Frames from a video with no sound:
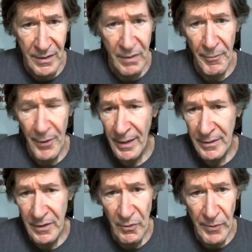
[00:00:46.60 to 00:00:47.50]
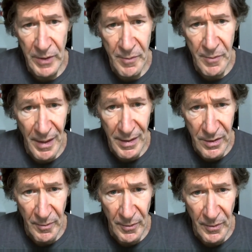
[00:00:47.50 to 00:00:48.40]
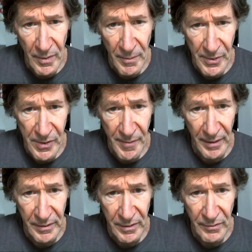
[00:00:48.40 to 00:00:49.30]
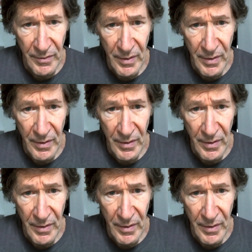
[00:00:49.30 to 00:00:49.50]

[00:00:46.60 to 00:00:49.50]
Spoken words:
practical, responsible perspective,